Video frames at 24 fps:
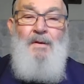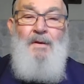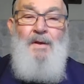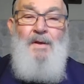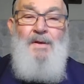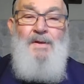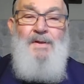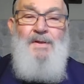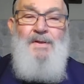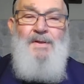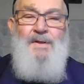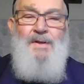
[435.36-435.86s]

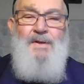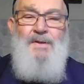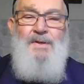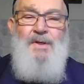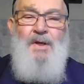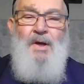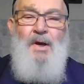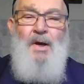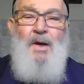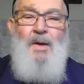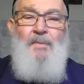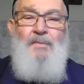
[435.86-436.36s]
it is a
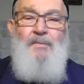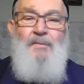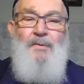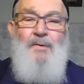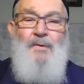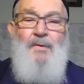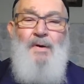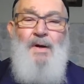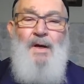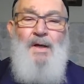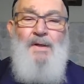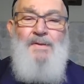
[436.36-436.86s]
time
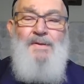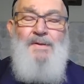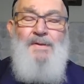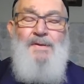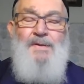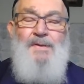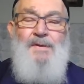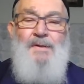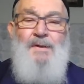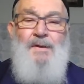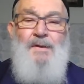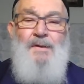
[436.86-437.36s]
for
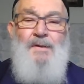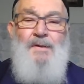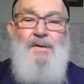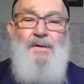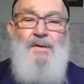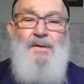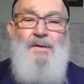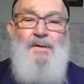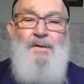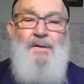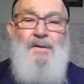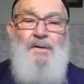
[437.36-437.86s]
us
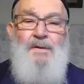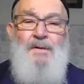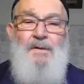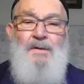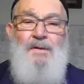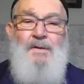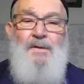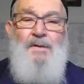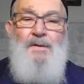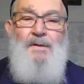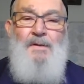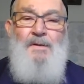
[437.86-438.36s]

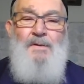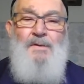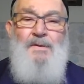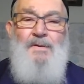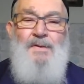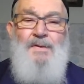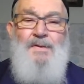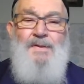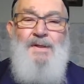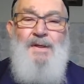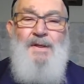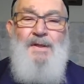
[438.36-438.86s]

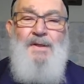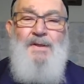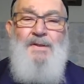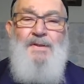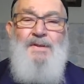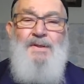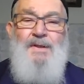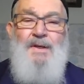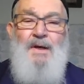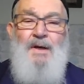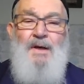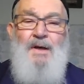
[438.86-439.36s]
to set
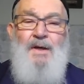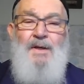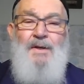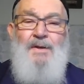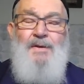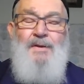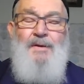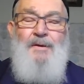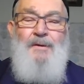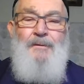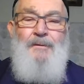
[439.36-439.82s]
aside,